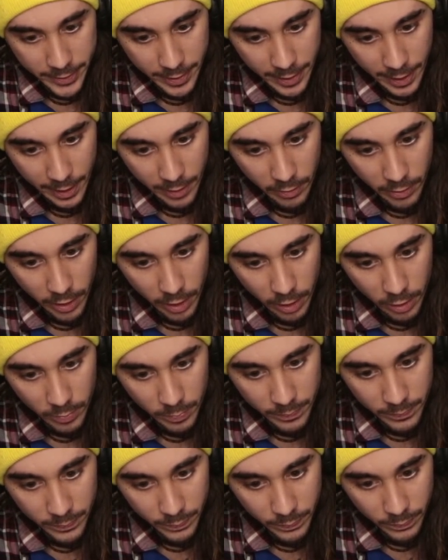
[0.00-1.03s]
I don't know.
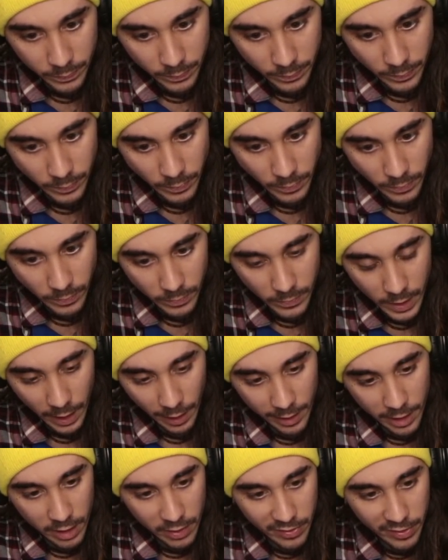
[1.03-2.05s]
I
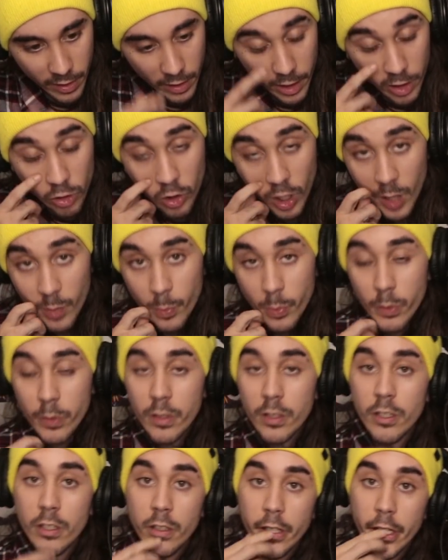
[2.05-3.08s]
just feel like Trump
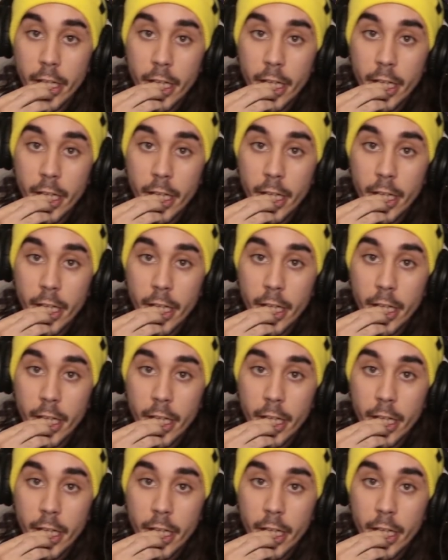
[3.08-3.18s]
could